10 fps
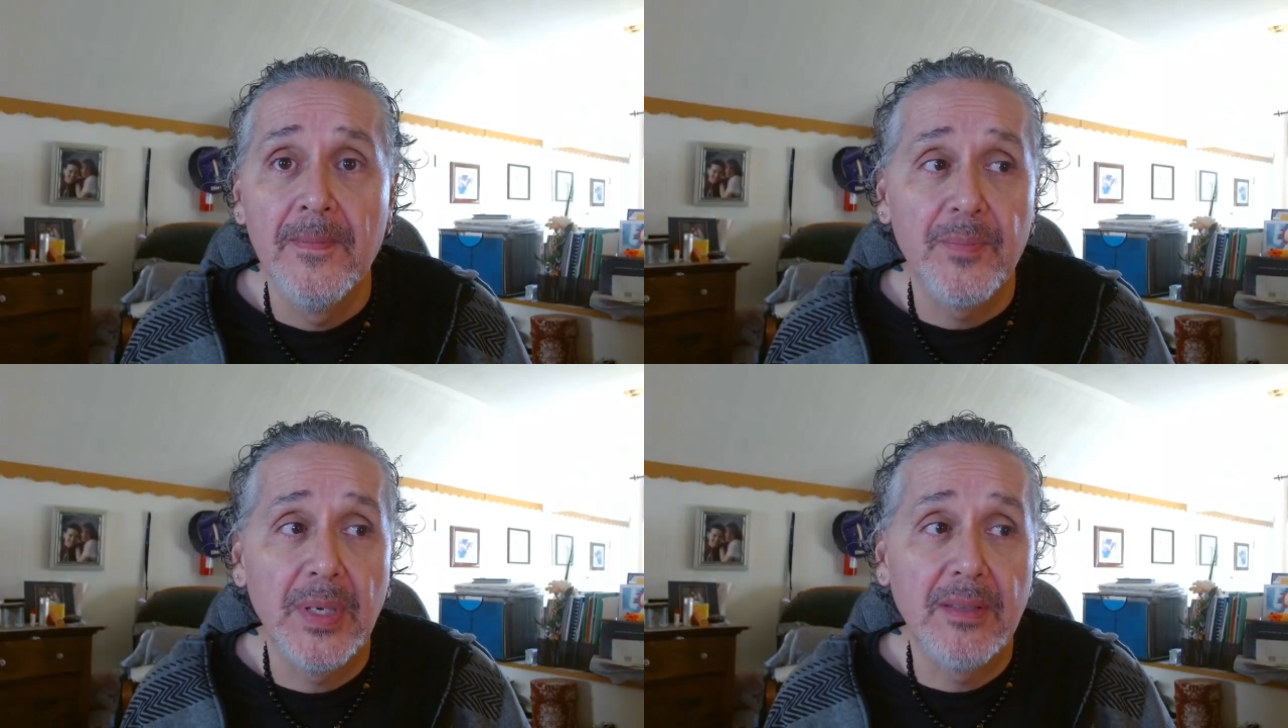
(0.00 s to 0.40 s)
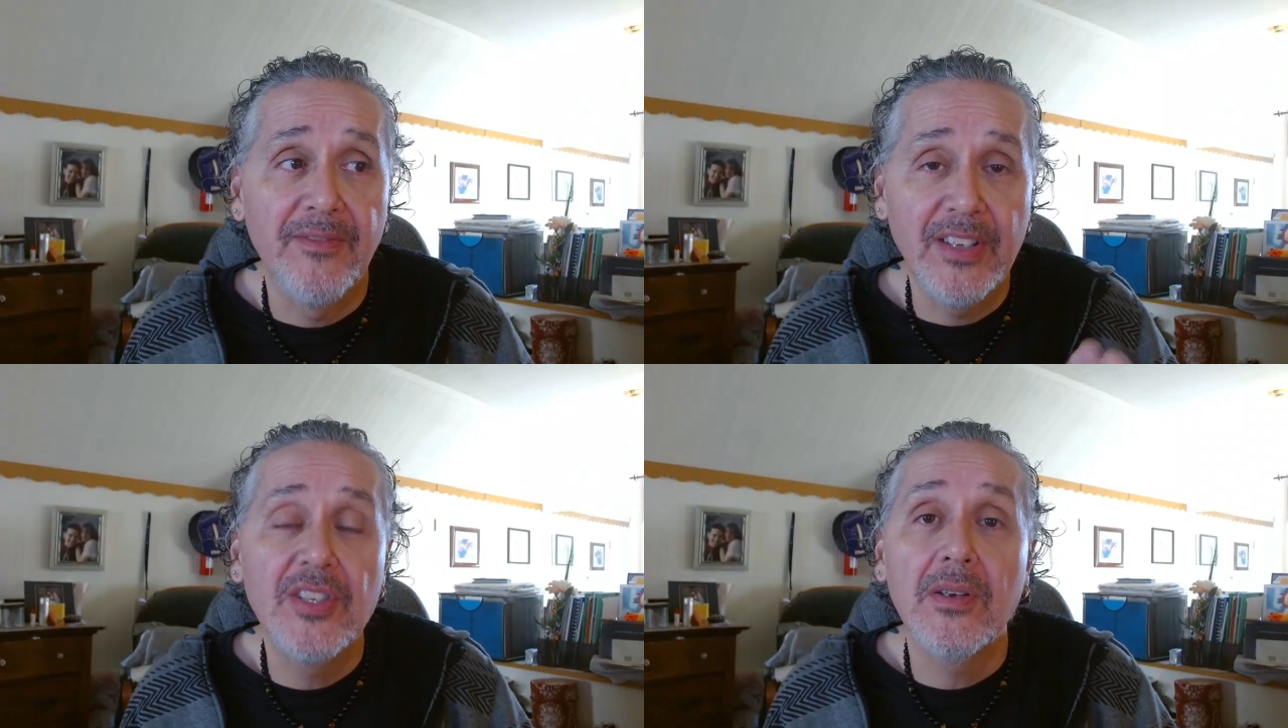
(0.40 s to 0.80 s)
But the
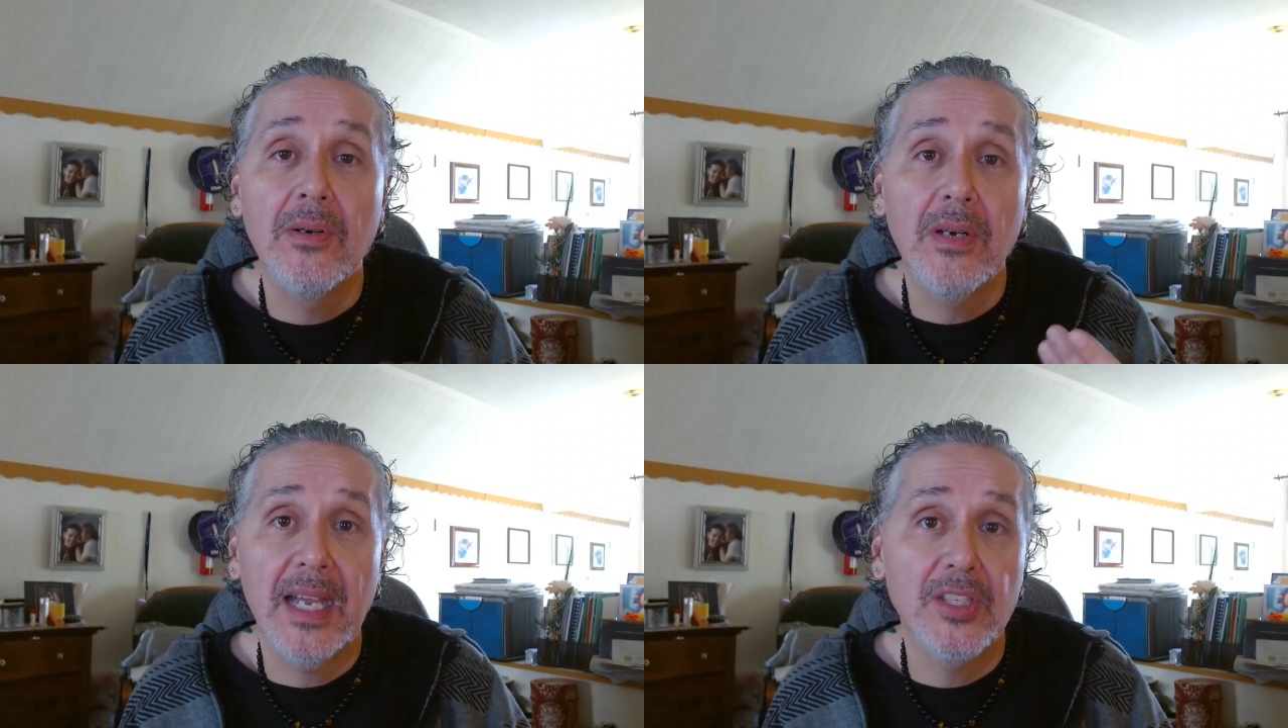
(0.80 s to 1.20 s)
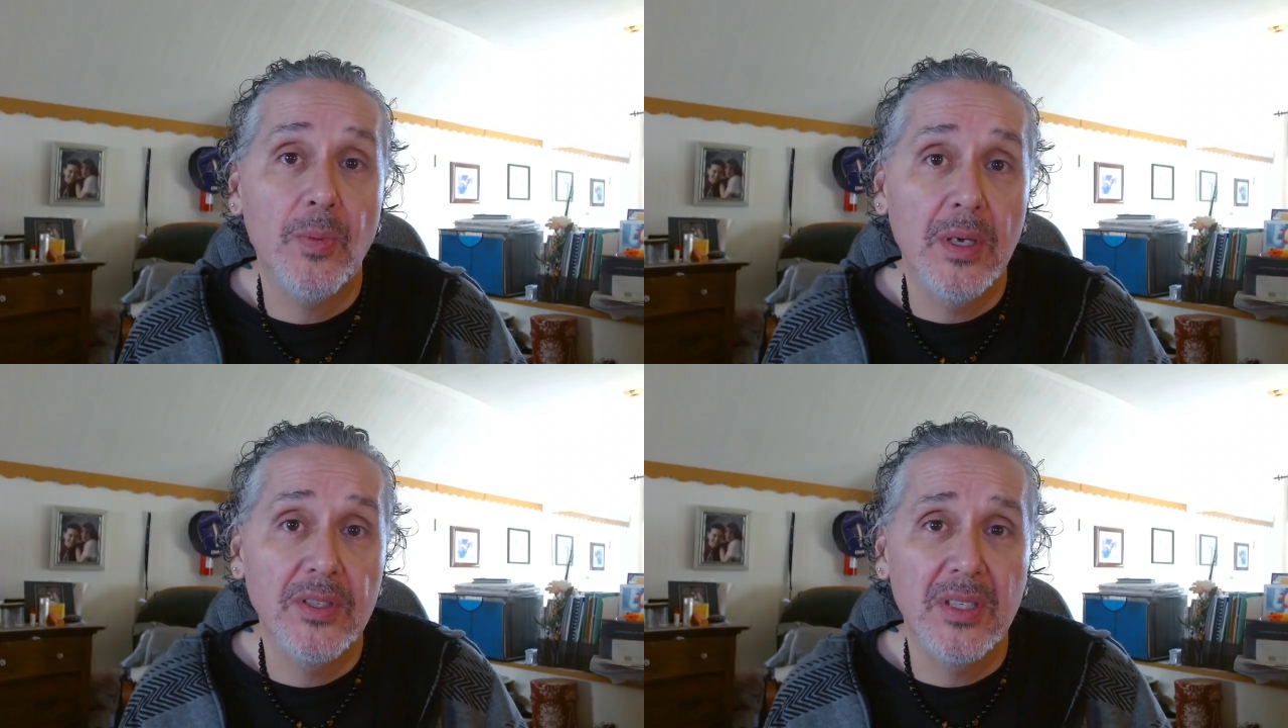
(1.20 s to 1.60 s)
physical as
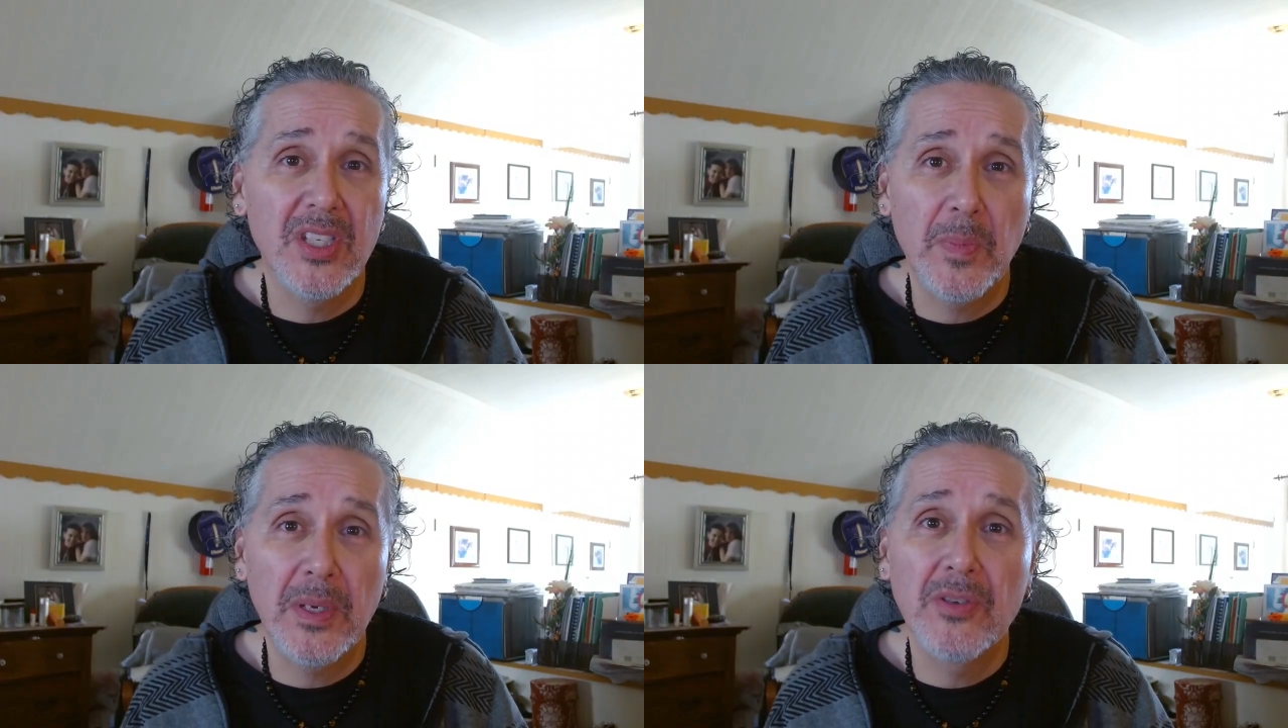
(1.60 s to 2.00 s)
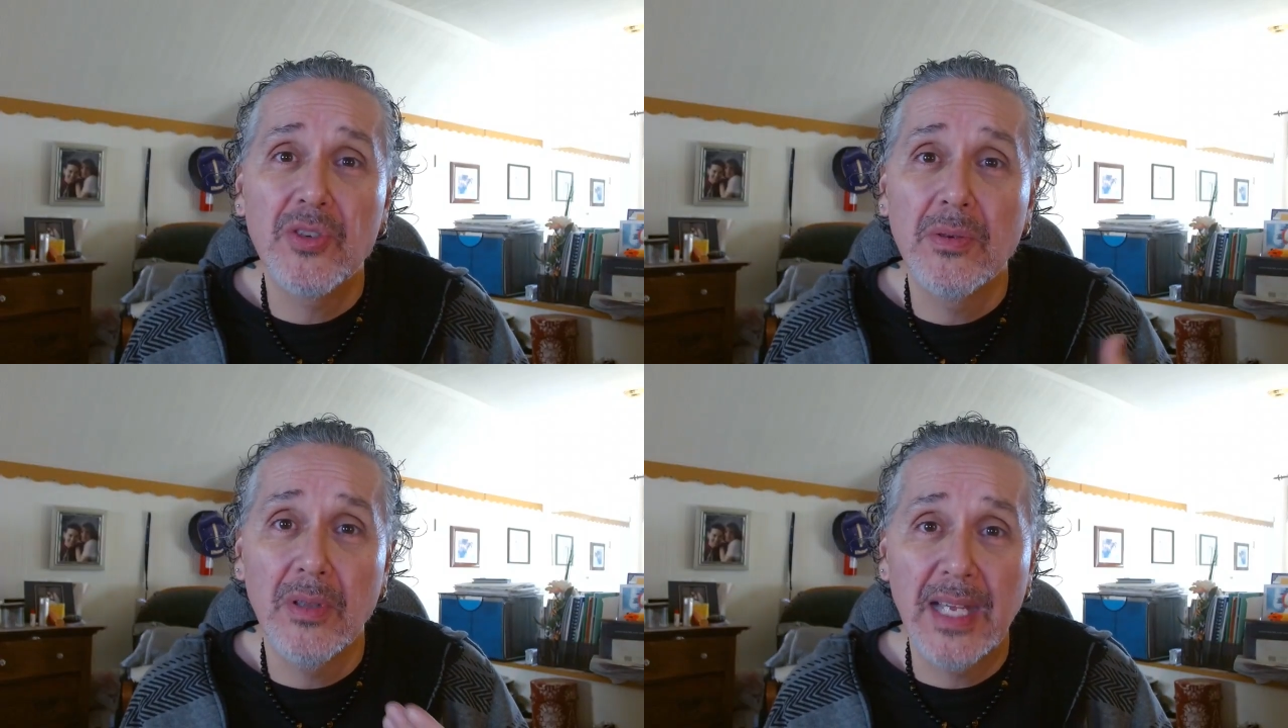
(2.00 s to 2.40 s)
well as the
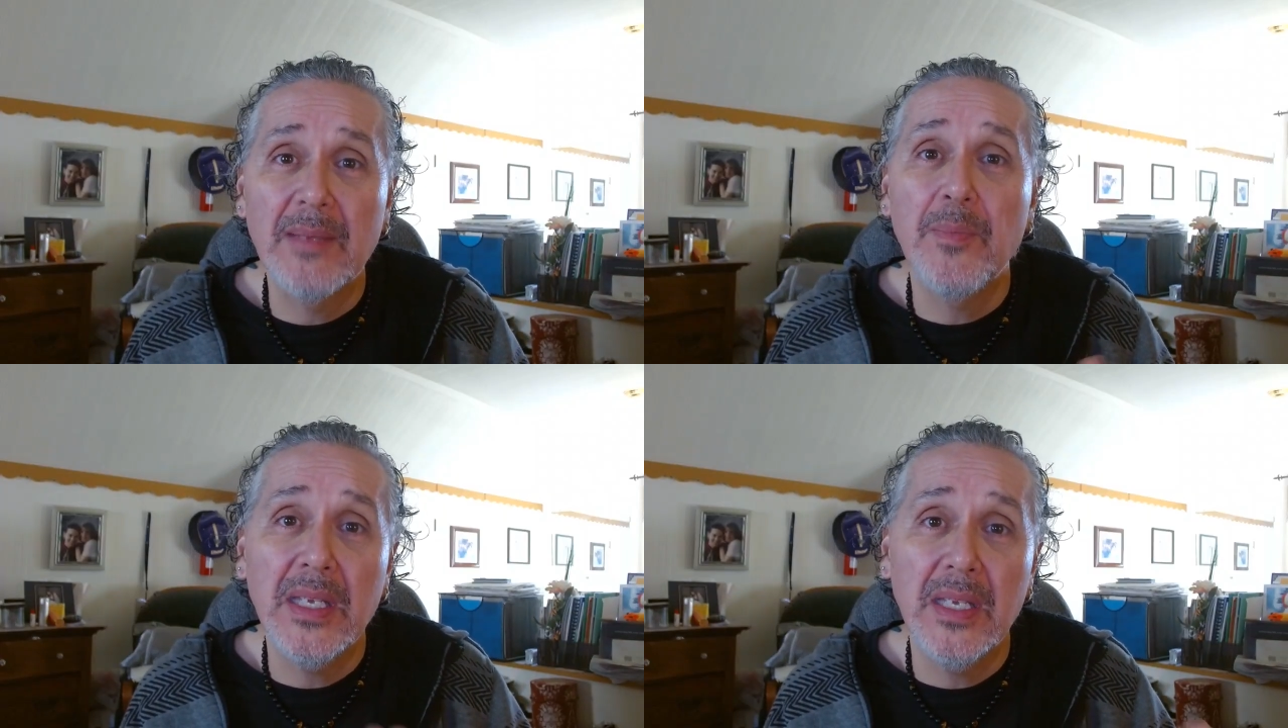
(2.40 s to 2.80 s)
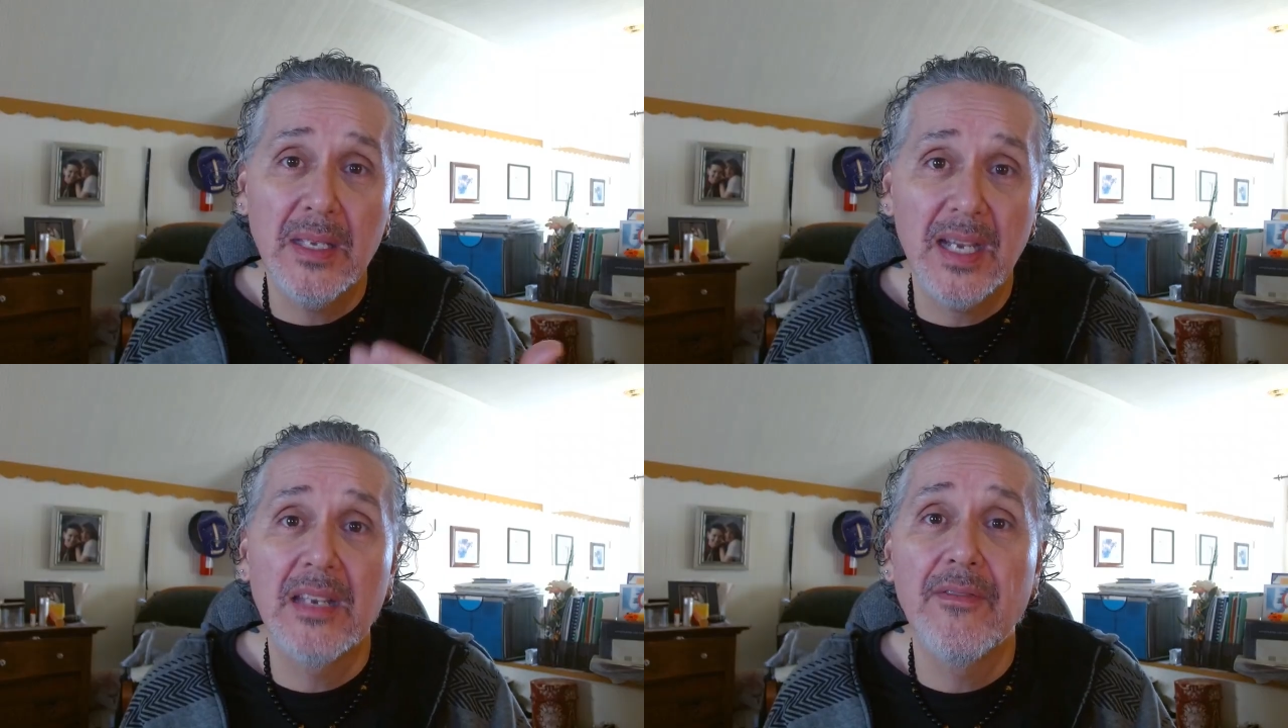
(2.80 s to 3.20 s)
spiritual light being
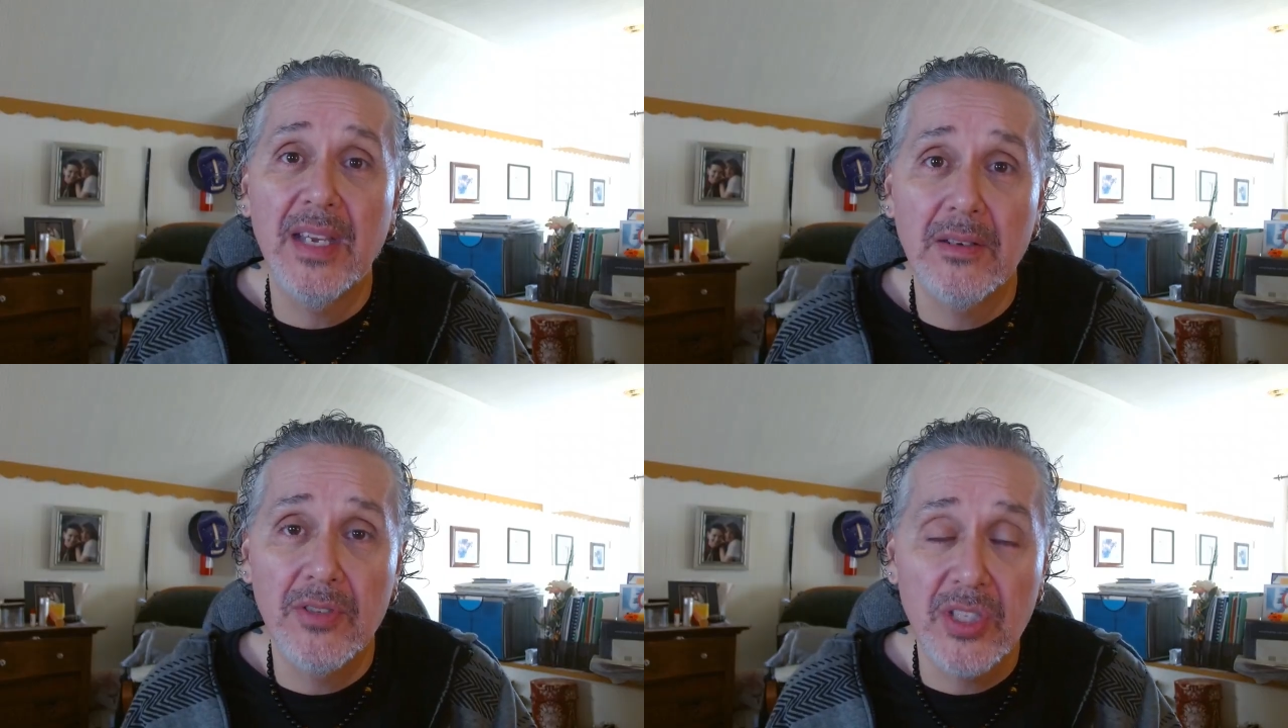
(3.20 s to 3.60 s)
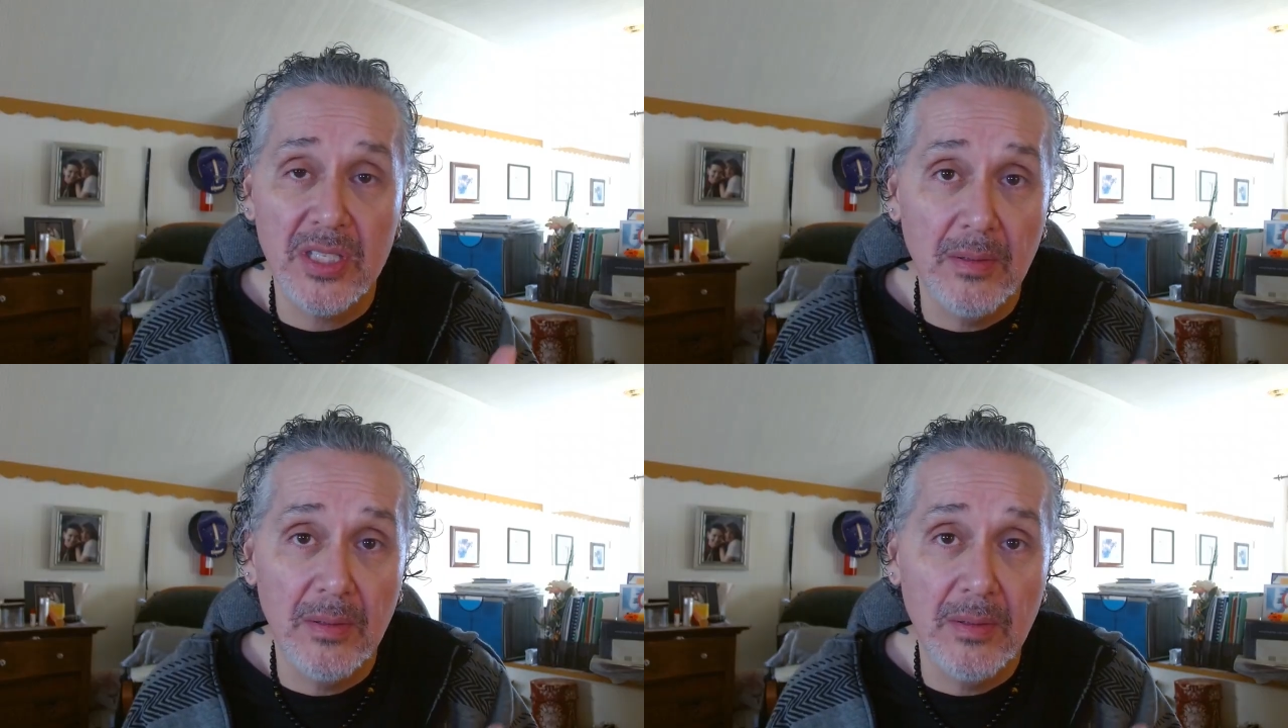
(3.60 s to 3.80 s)
kind of energies,